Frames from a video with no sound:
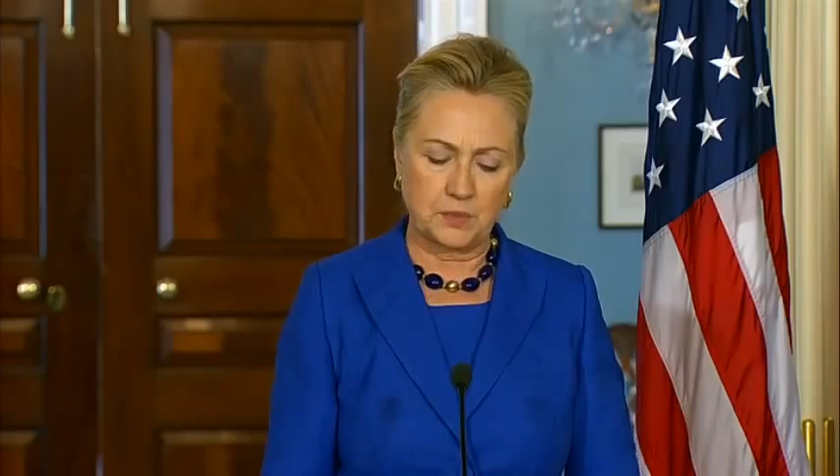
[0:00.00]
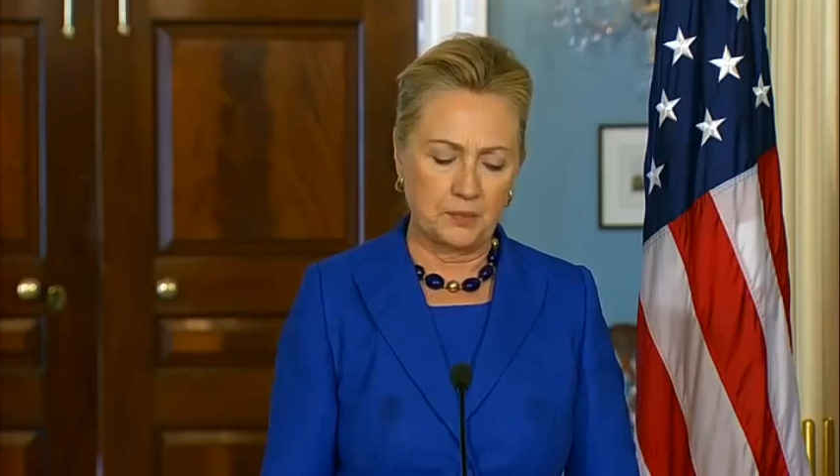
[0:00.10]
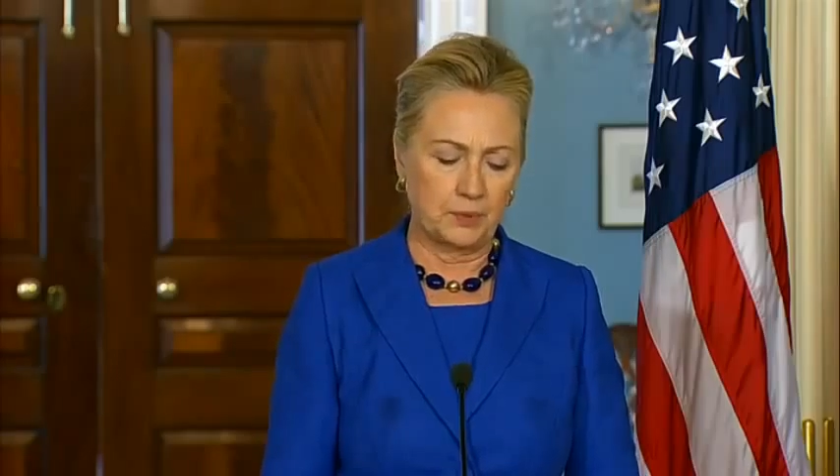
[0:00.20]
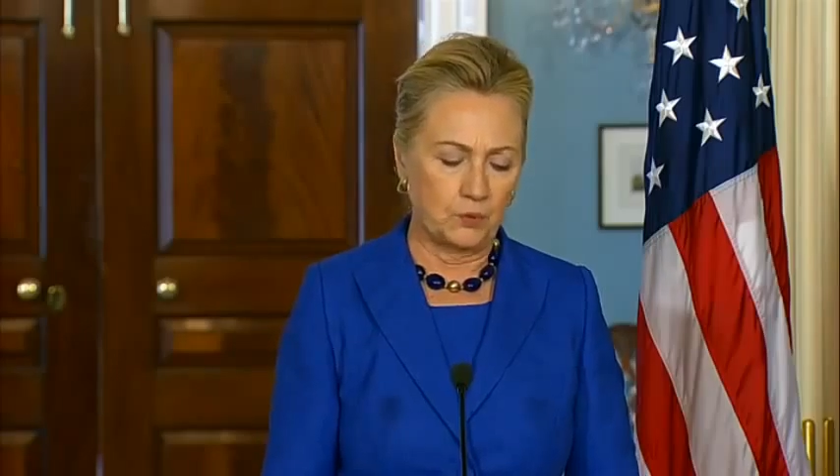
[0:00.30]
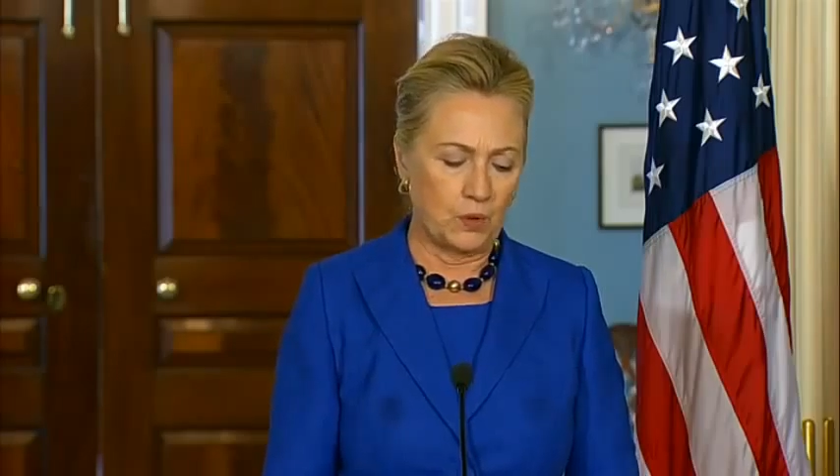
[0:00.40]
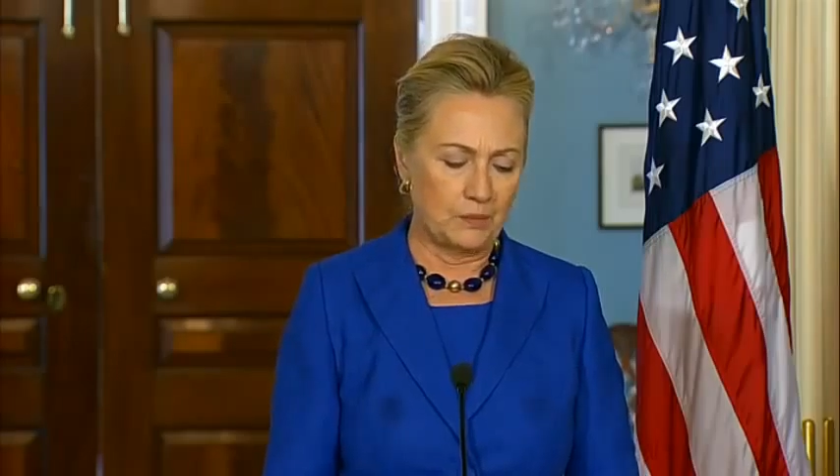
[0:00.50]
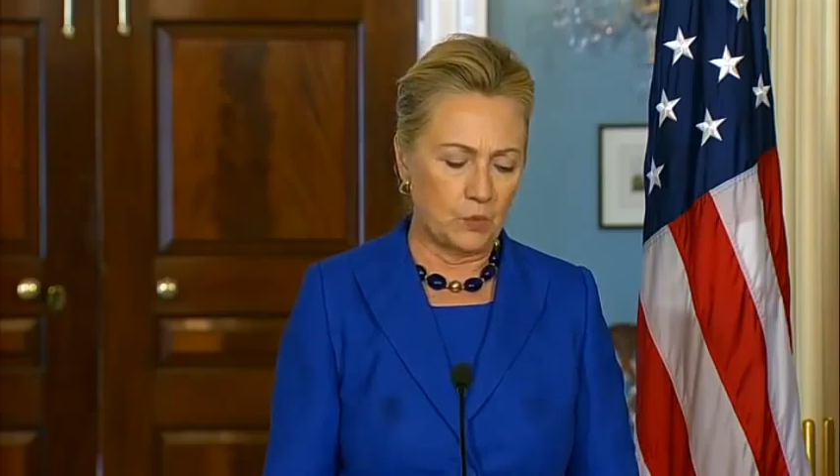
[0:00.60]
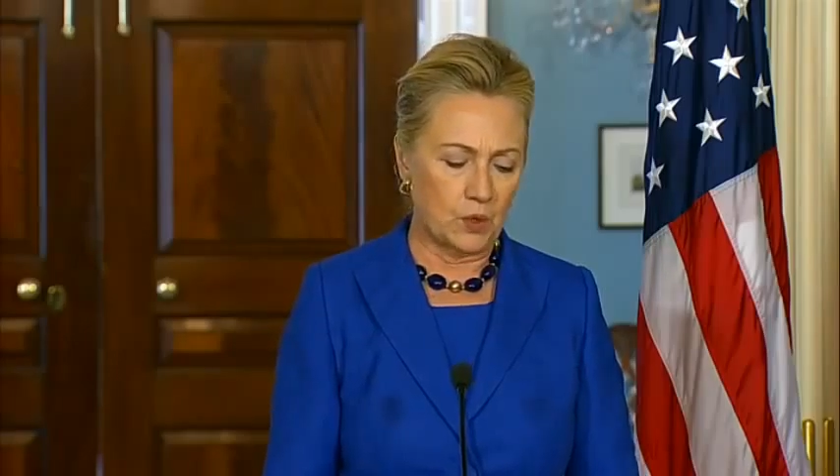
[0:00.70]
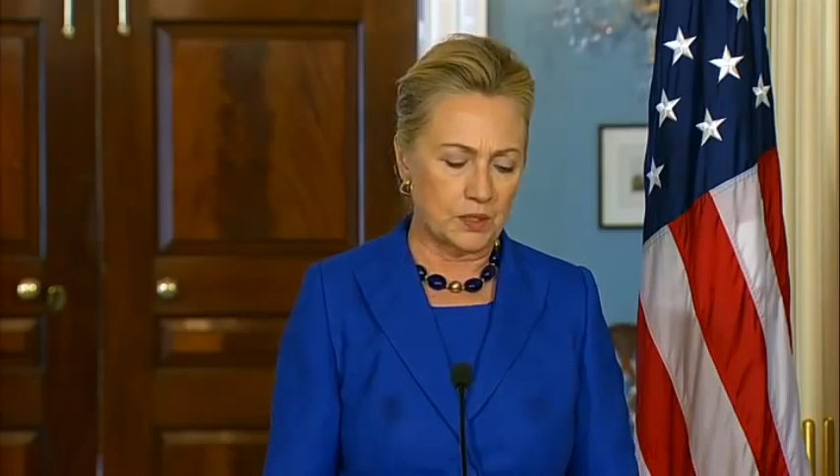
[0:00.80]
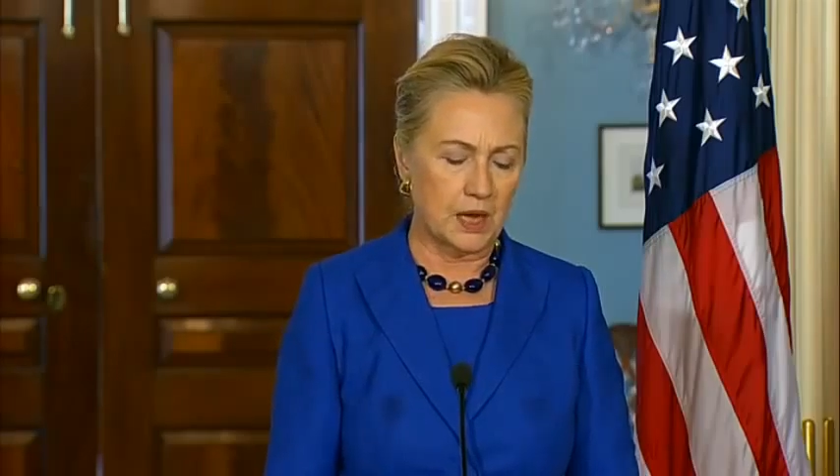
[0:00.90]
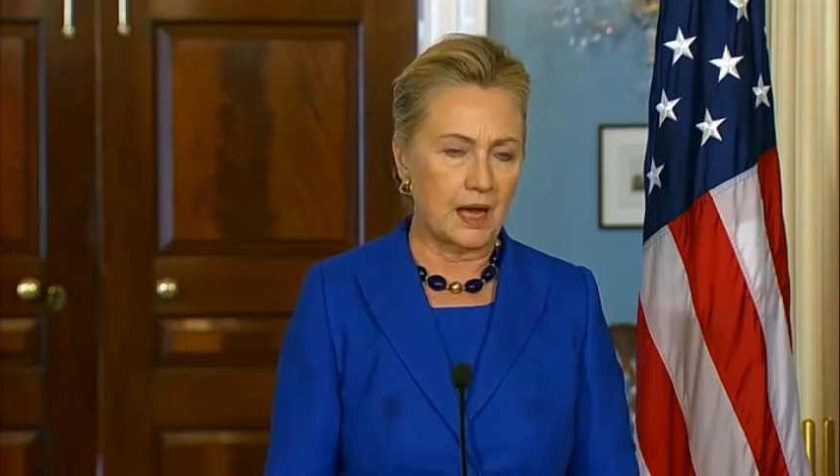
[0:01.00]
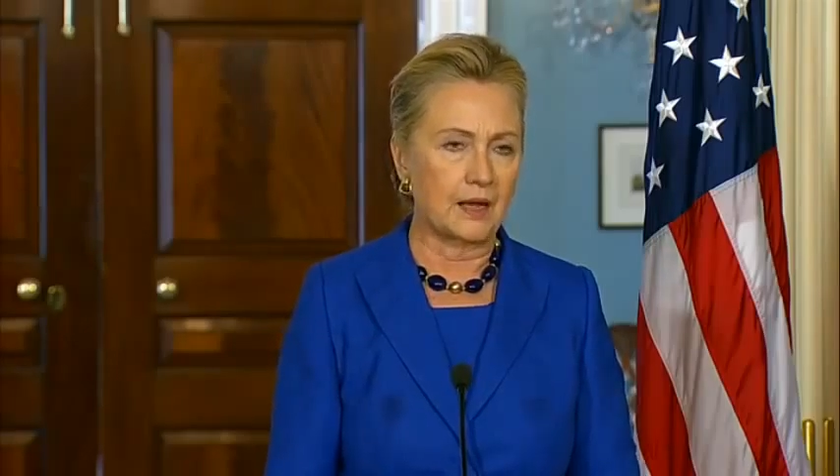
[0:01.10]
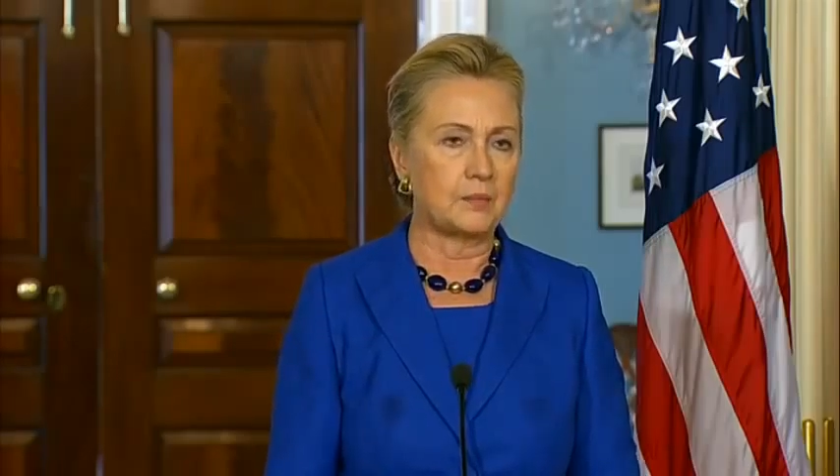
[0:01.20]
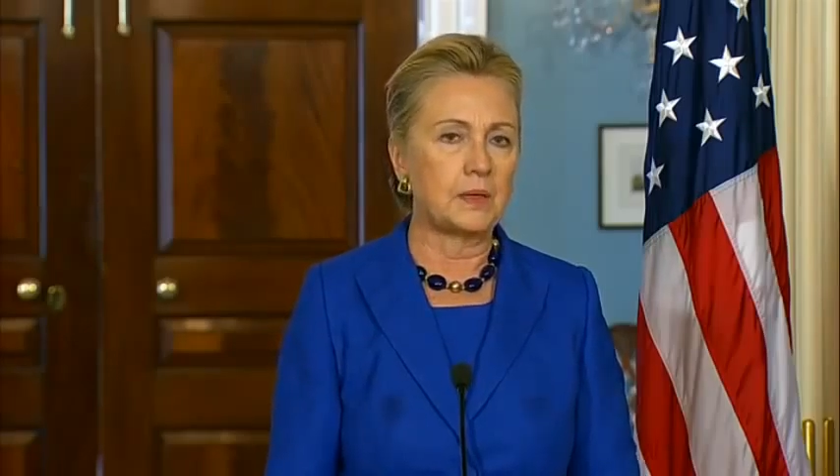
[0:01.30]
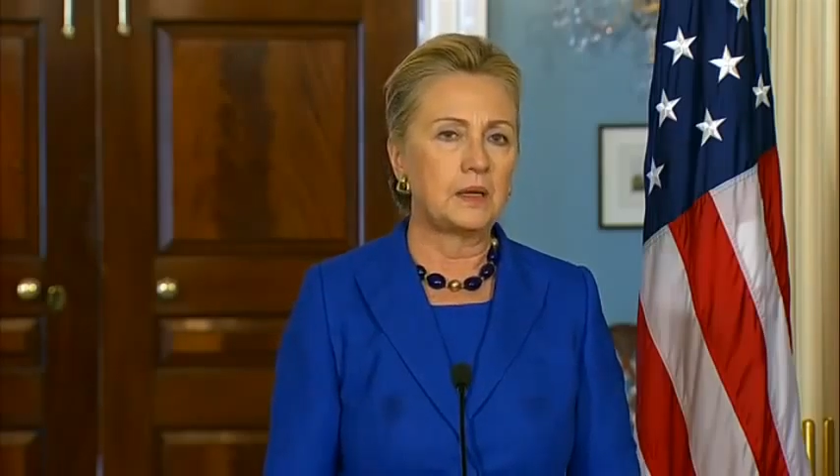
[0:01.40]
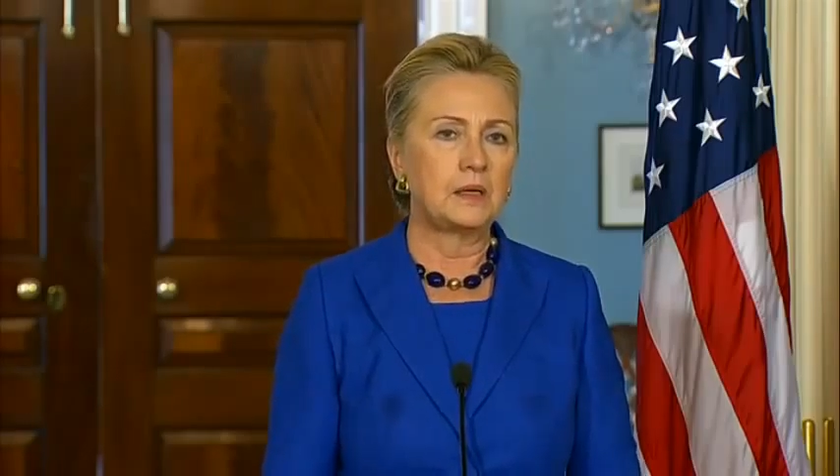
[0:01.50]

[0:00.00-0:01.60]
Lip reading: people one more time